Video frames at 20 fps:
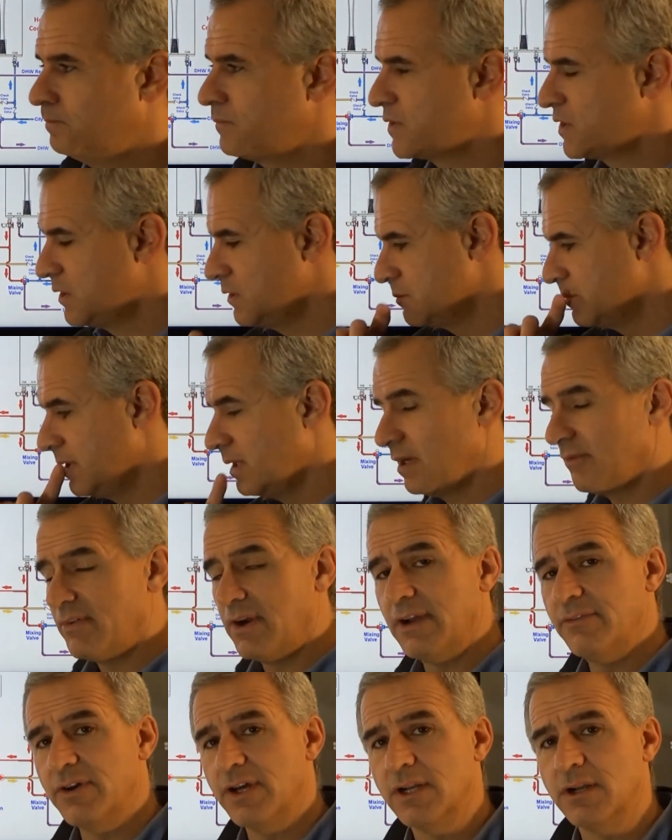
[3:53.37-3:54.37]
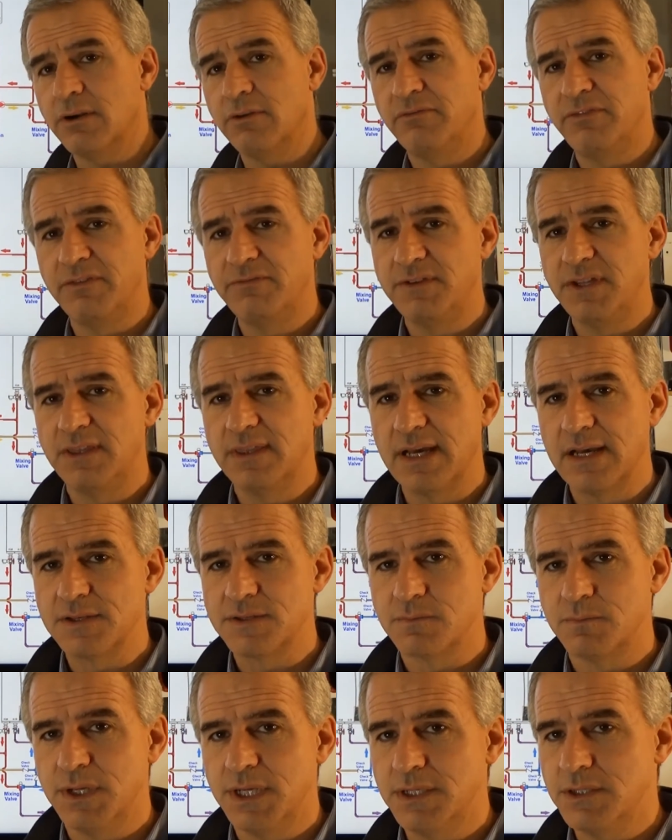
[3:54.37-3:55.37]
excuse me, if I have
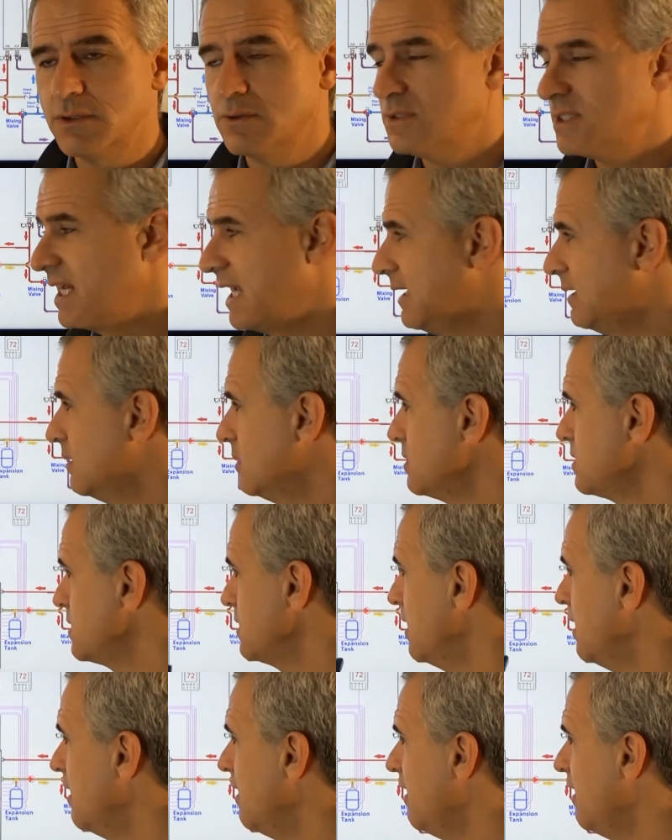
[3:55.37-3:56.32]
150,000 BTU tankless